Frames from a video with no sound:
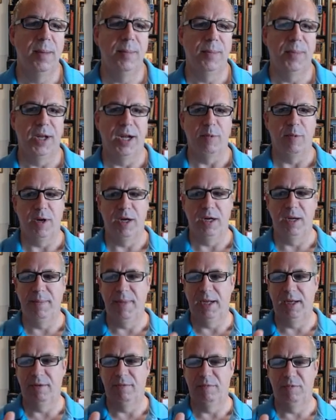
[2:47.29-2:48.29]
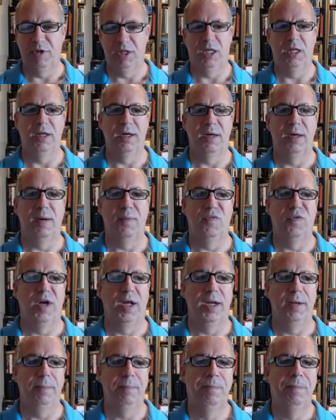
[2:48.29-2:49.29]
But I wanted to make it really clear up
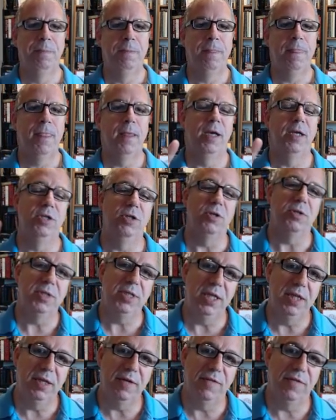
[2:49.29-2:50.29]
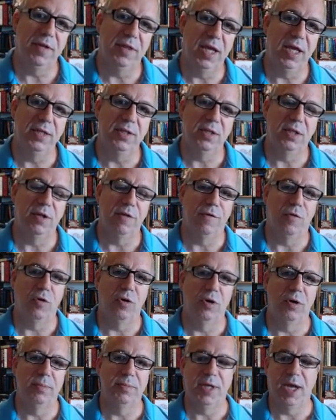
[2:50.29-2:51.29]
front, because you'll see different things on the
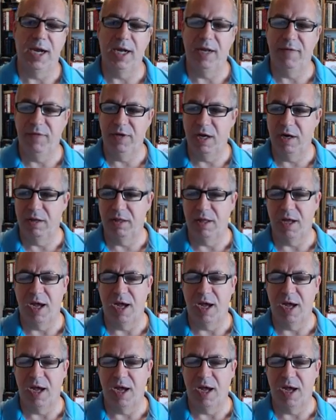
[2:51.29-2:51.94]
forum side if you go to the